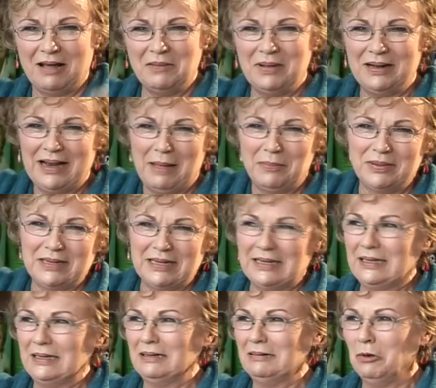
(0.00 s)
I'm a
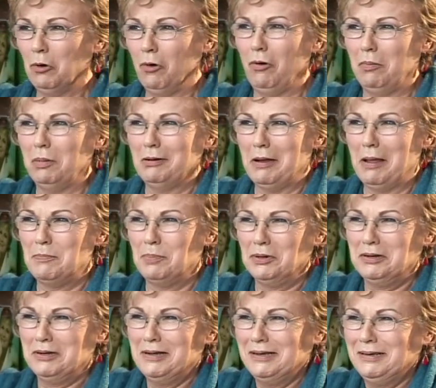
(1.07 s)
Lebanese. I'm a
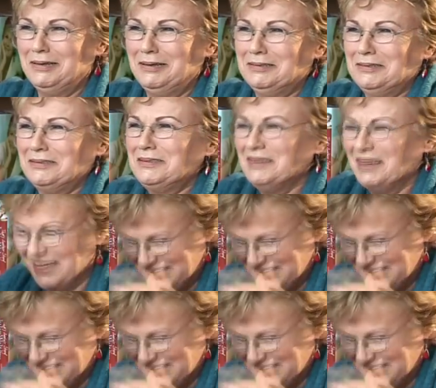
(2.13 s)
Lebanese.